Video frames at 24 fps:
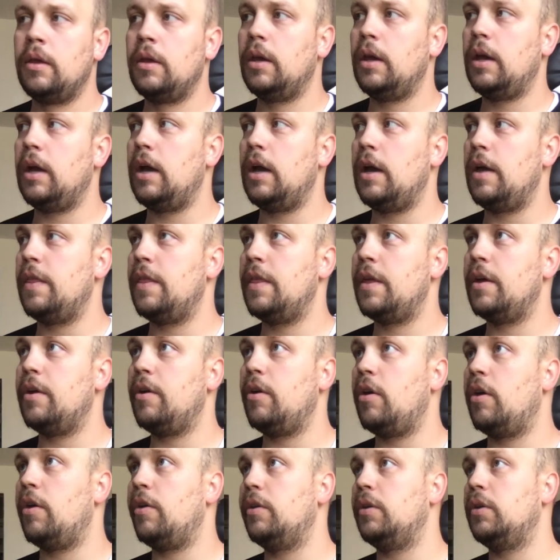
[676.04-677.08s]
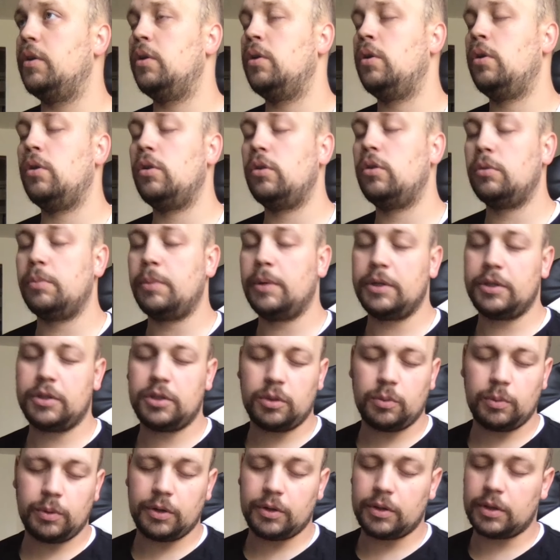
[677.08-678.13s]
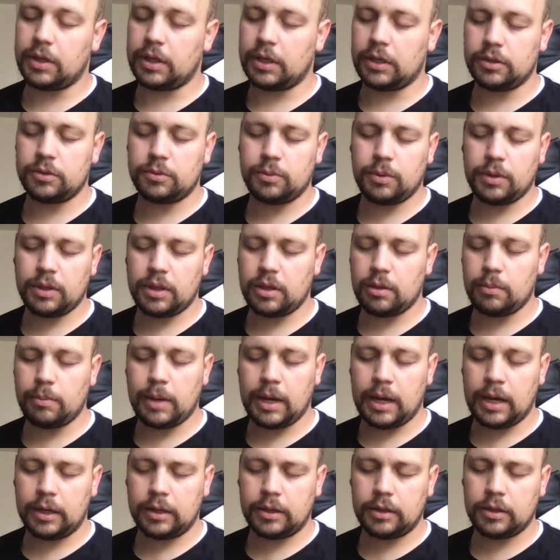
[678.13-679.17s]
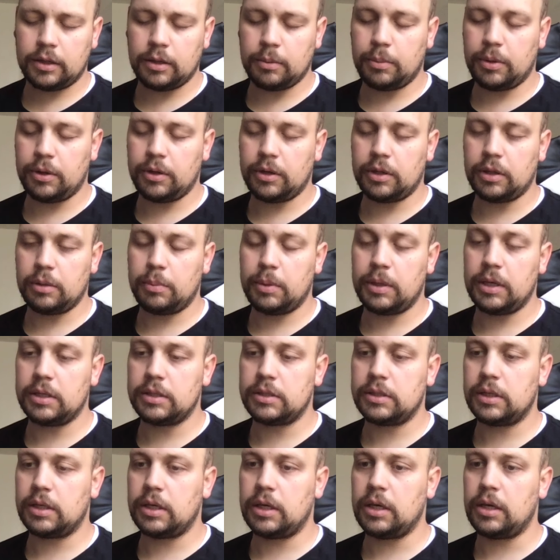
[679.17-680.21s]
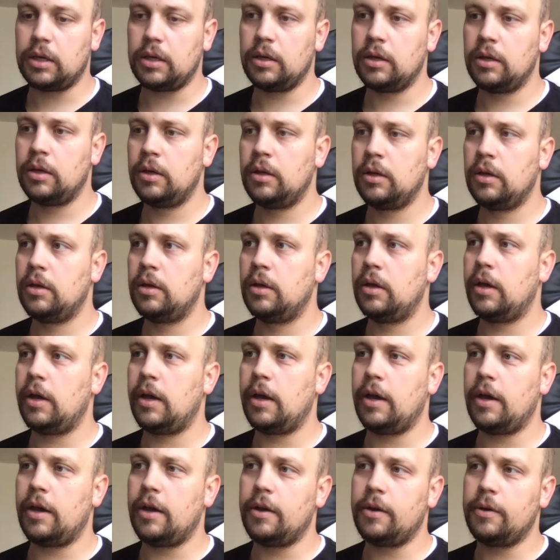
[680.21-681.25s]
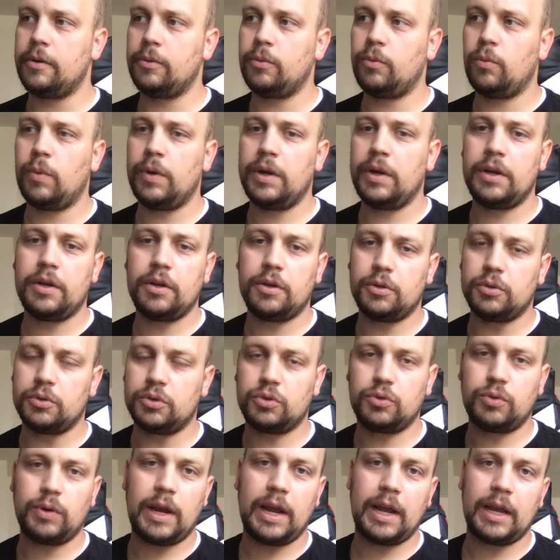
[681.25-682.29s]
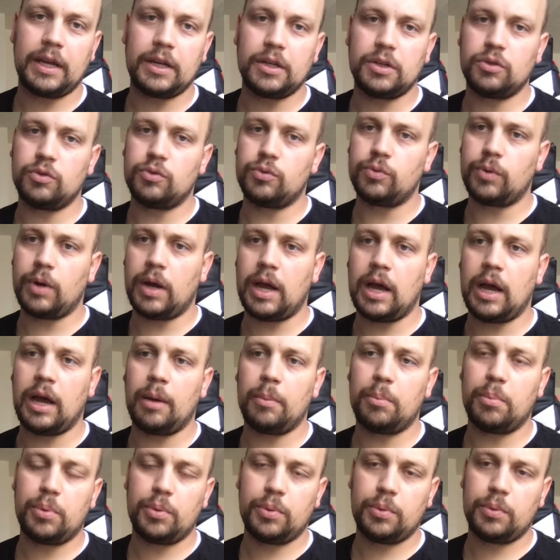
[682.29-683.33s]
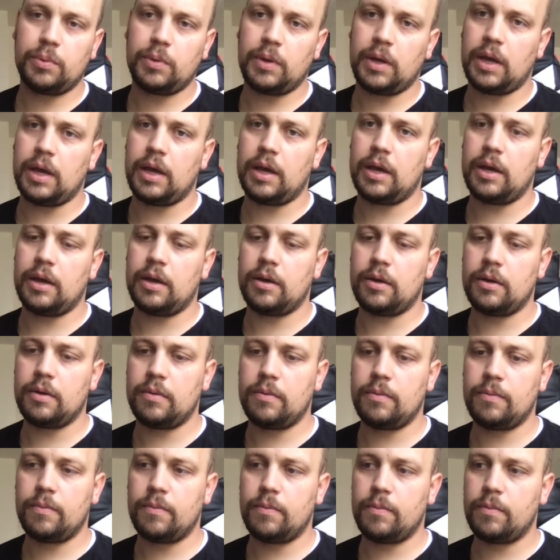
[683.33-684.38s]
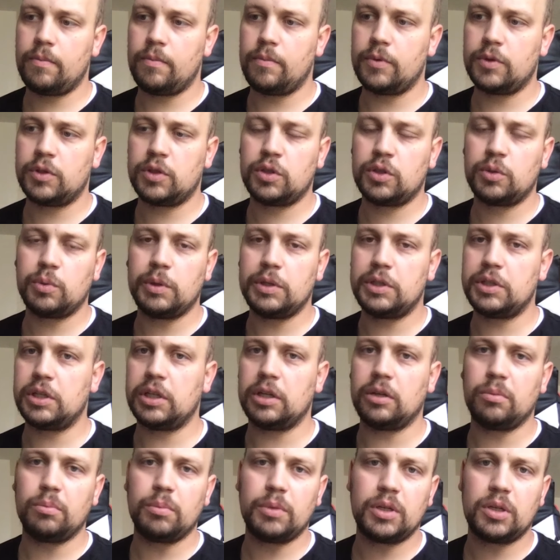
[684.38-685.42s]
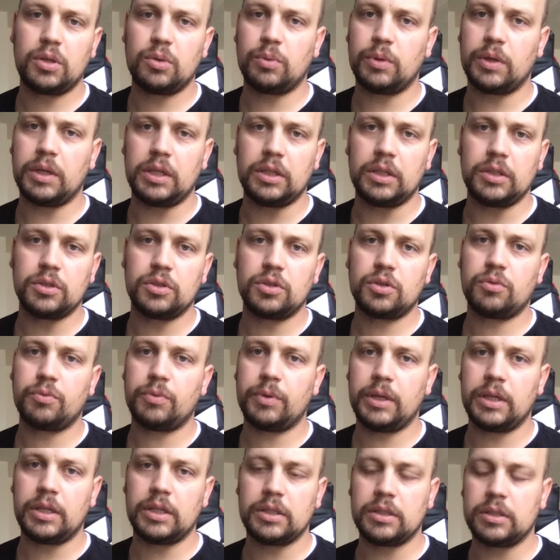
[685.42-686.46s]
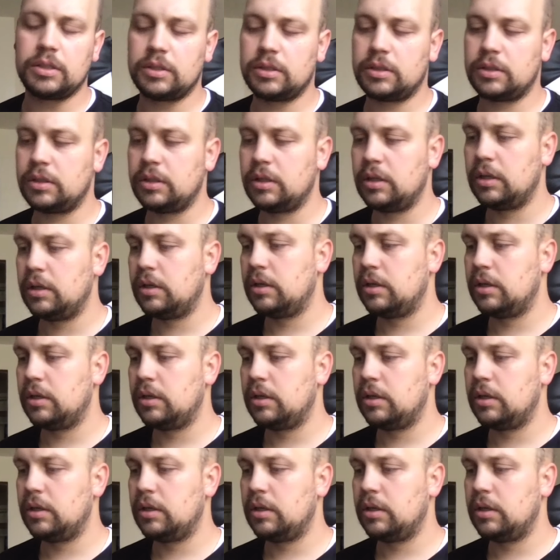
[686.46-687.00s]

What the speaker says: There are a whole bunch of weird things with the Mac compared to the PC. Windows drag and drop, switching between screens,